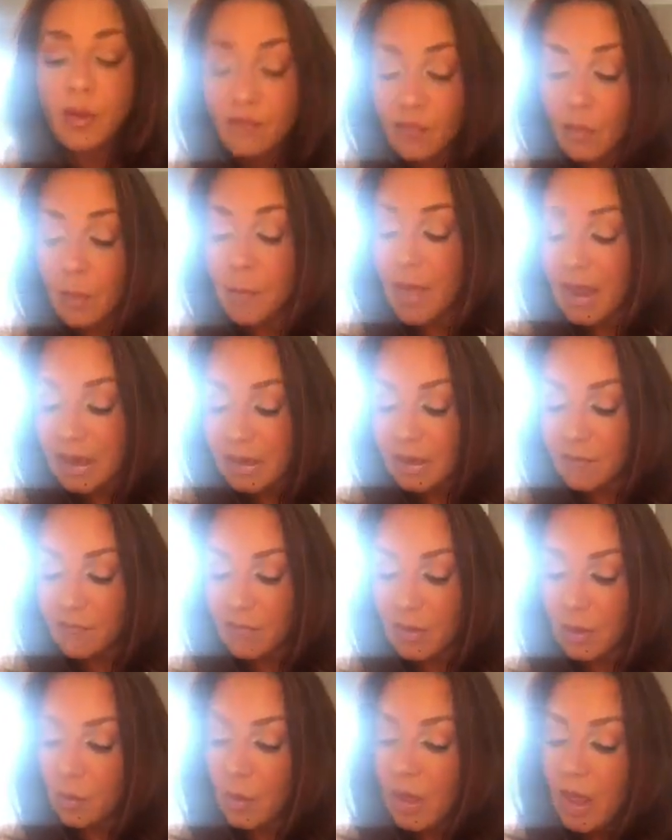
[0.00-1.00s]
for many of
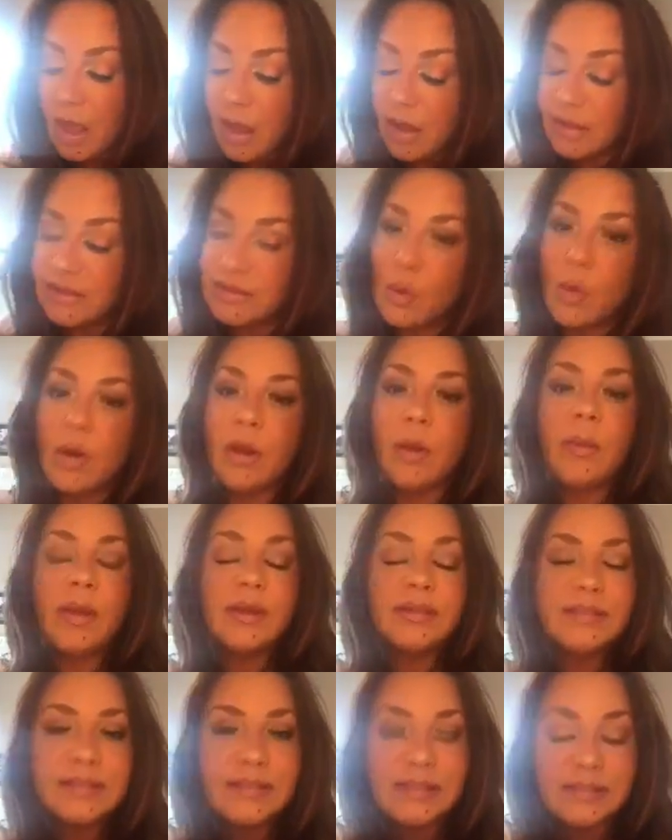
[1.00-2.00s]
you. It's going to be
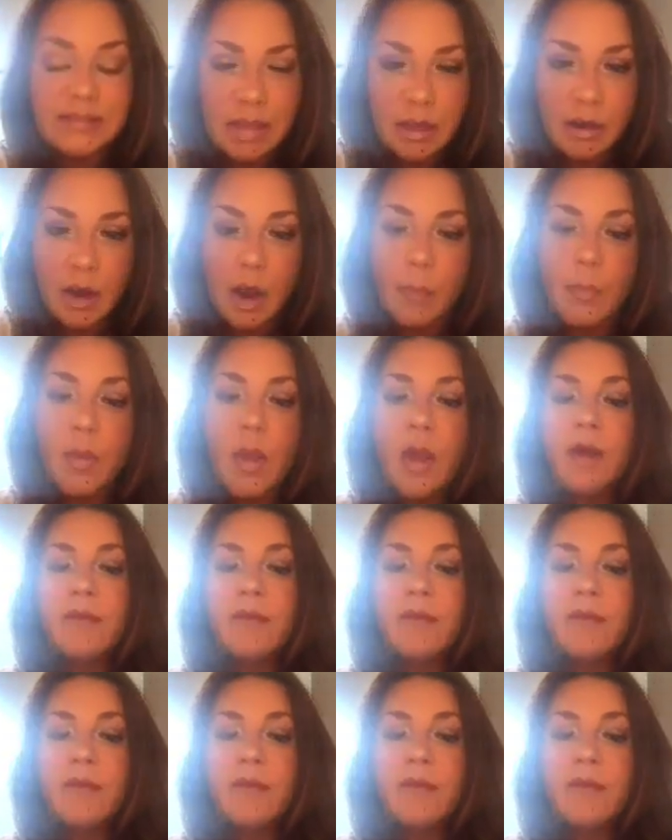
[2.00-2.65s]
a setup